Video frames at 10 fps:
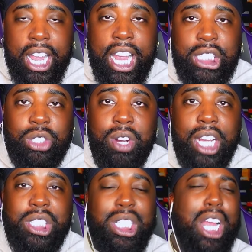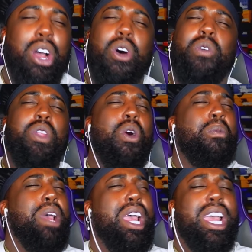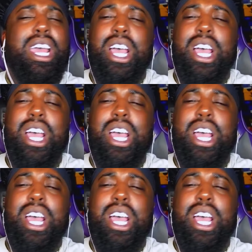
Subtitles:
extra ass shit. Like, oh, no, man.